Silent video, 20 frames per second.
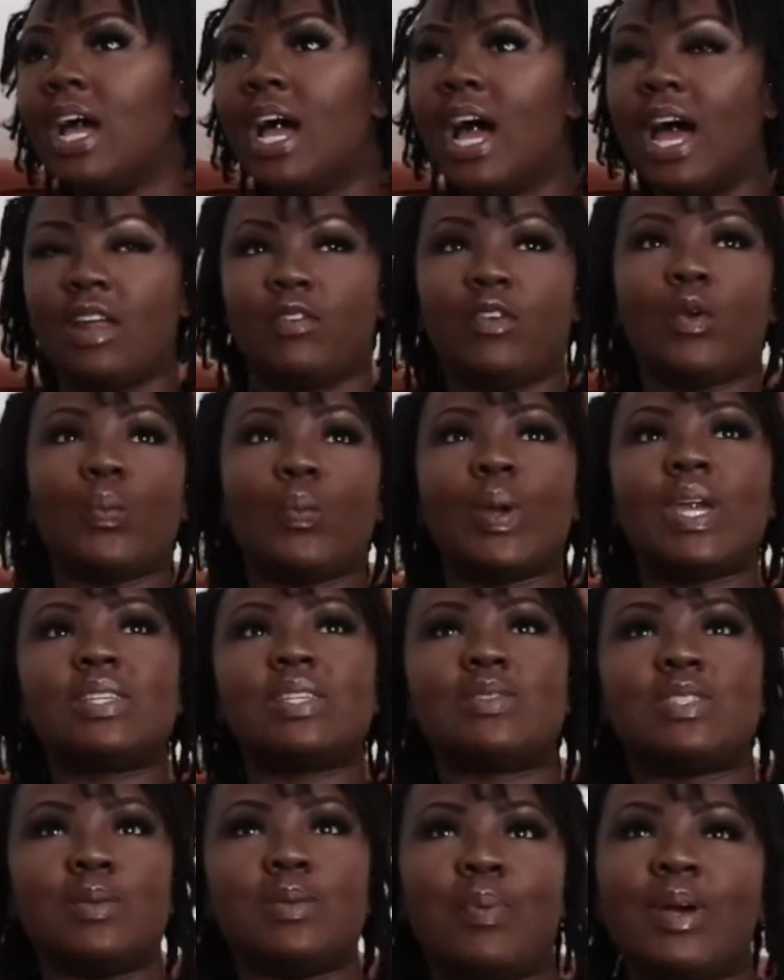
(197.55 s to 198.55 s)
I think wigs
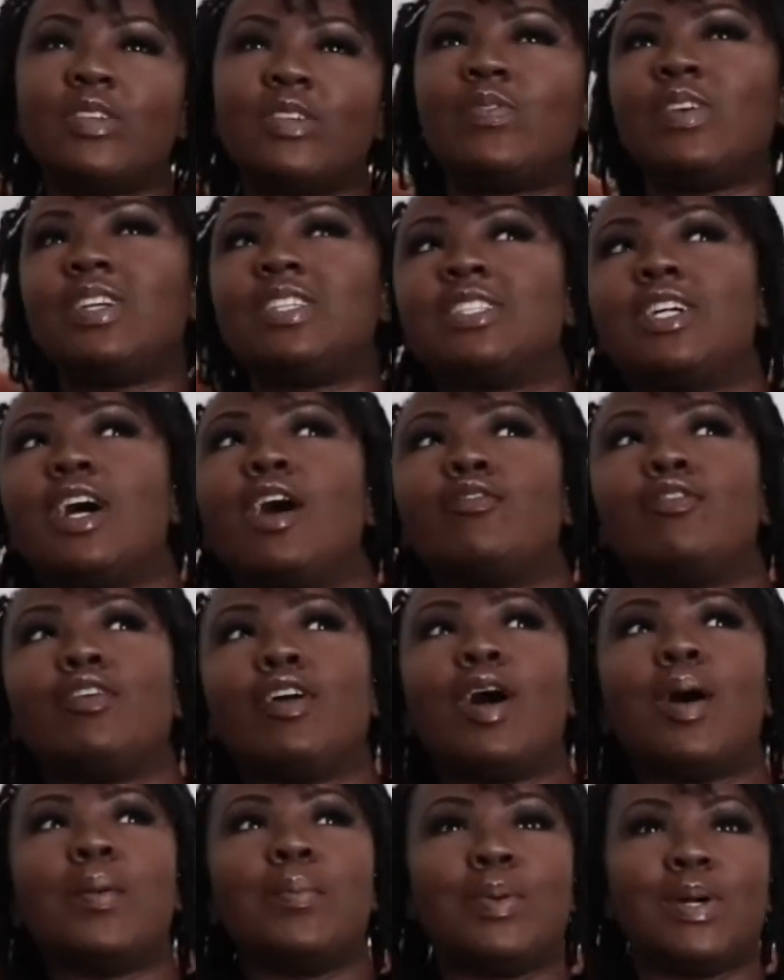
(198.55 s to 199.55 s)
was the best thing to cover it
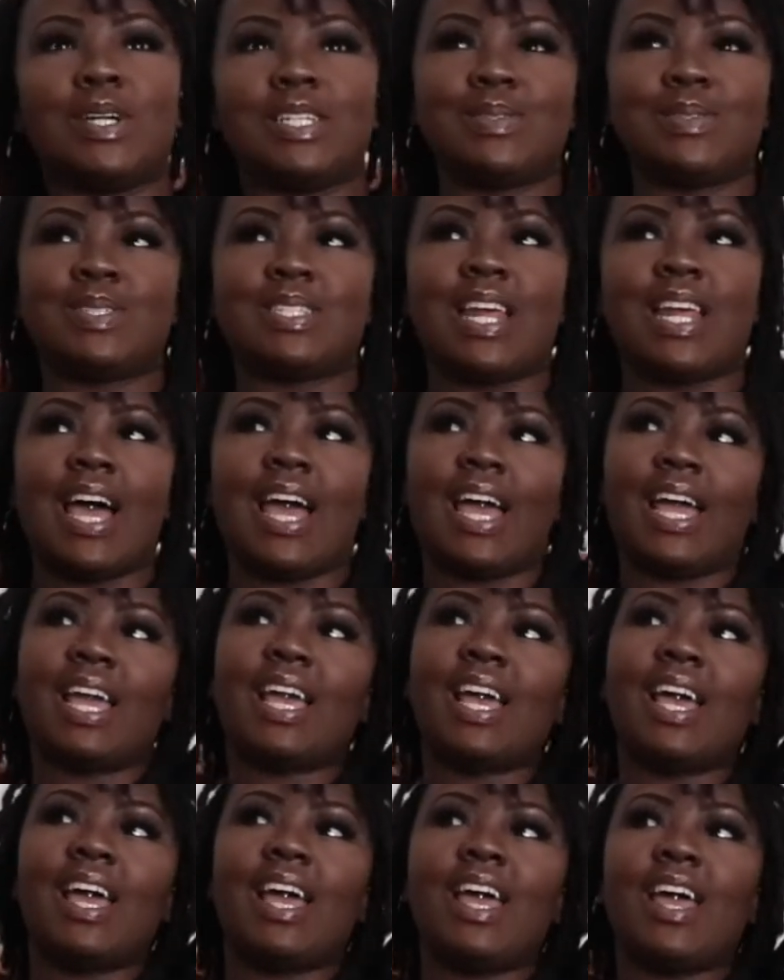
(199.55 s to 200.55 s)
up because it was
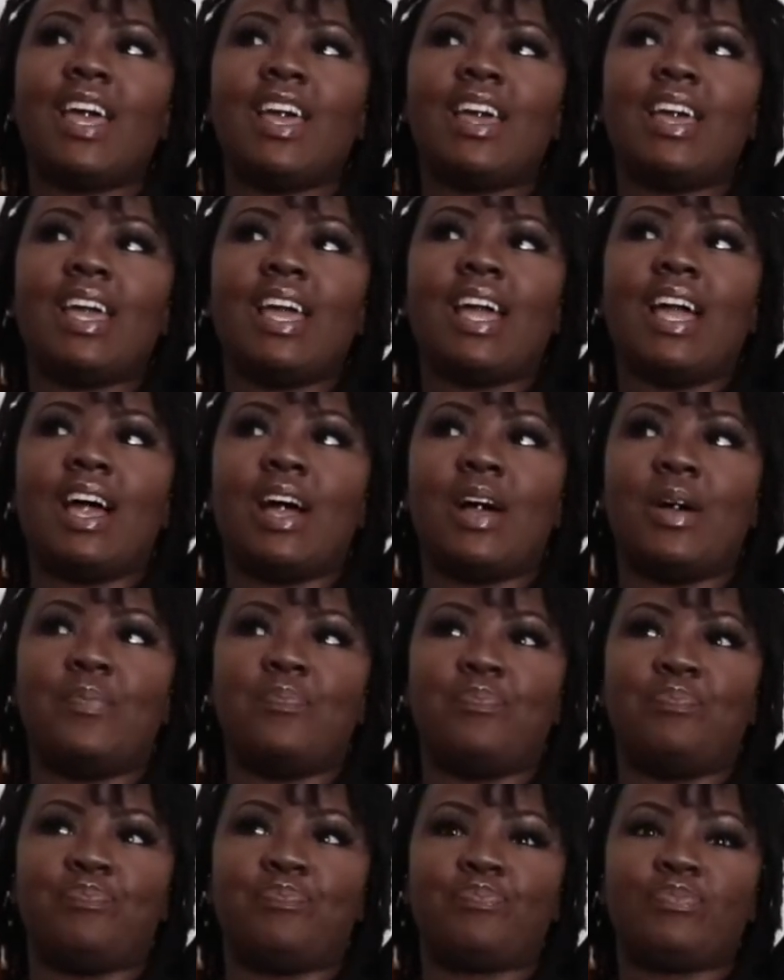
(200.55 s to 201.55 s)
like
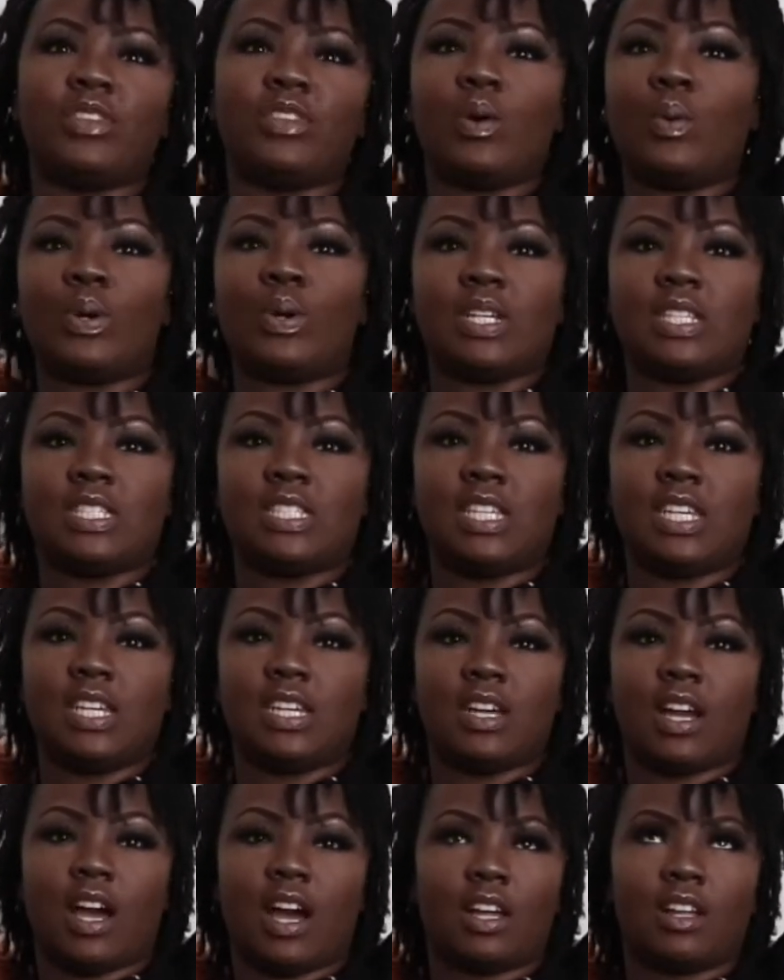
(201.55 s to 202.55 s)
no one could see.
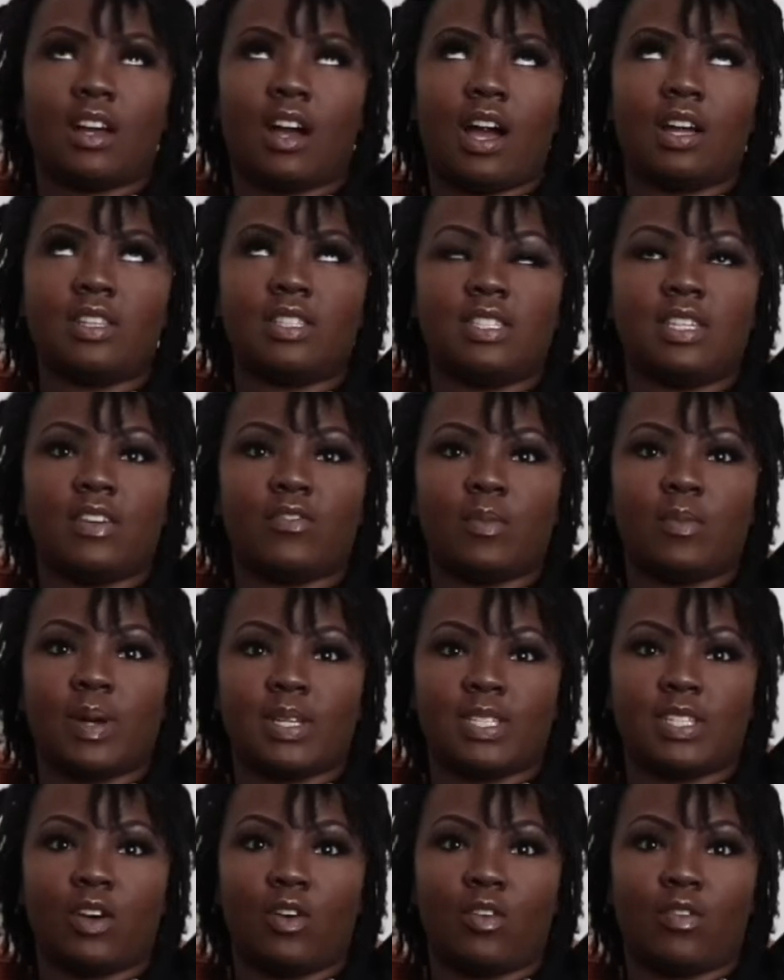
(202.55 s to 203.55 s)
I'd see it for
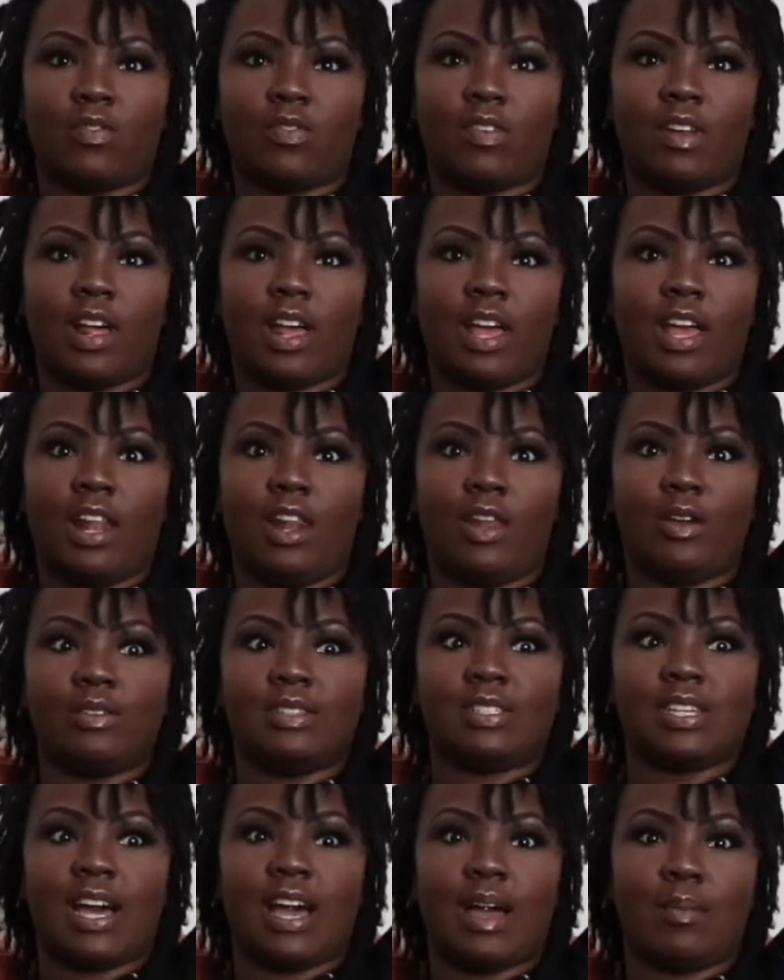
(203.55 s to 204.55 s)
myself alone
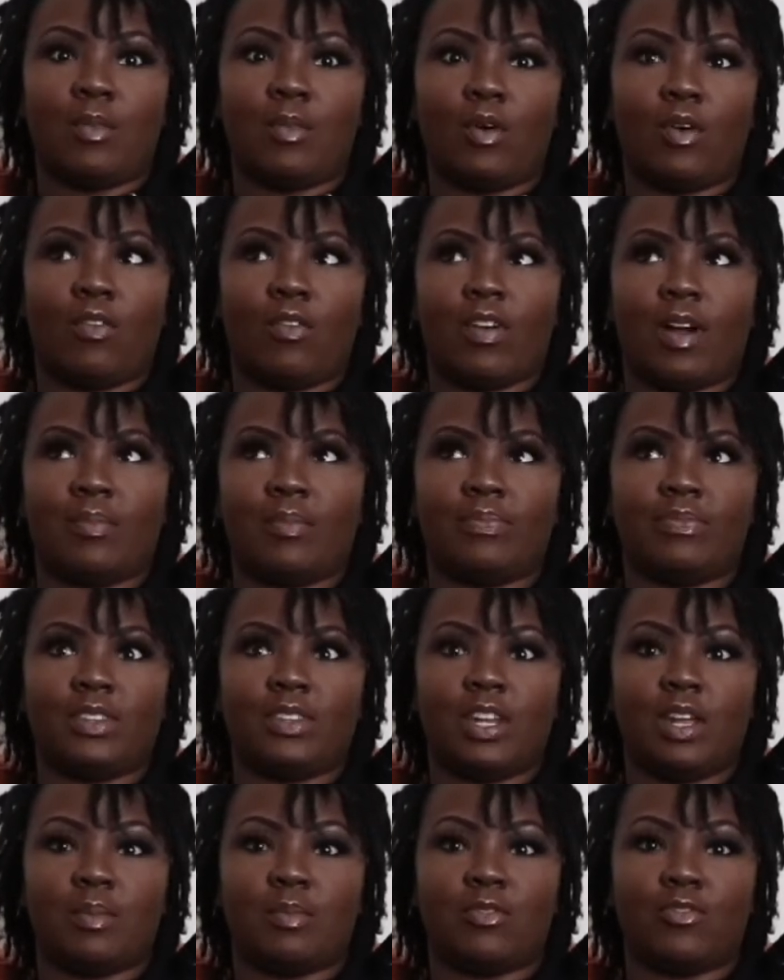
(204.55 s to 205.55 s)
time or if I'm,
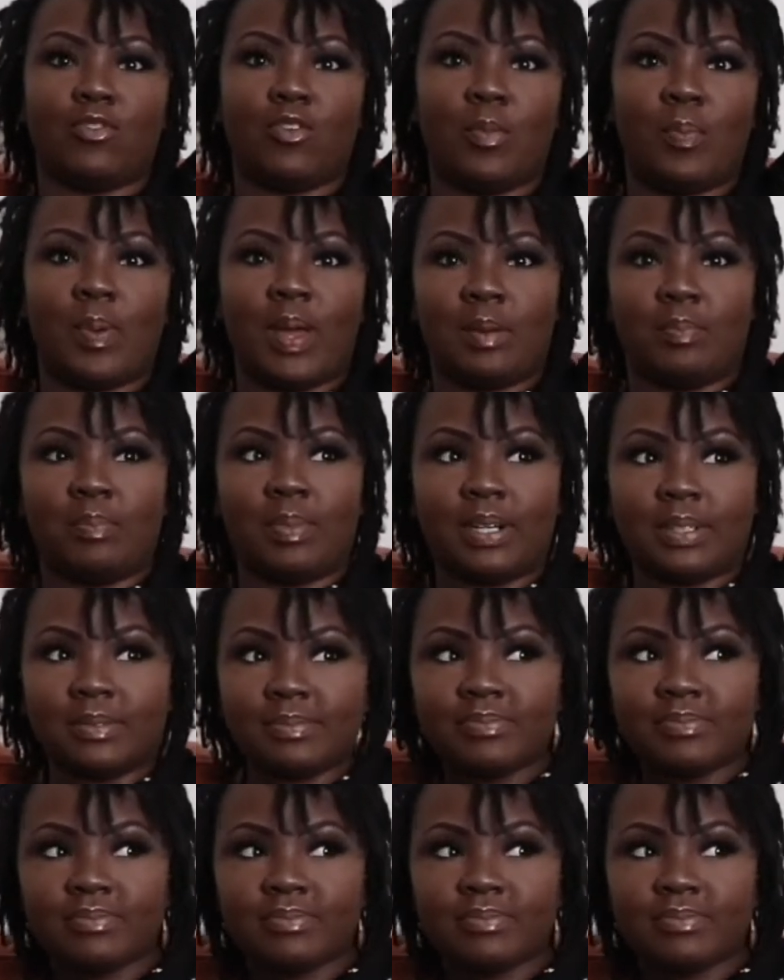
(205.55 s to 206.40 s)
you know, before bed, but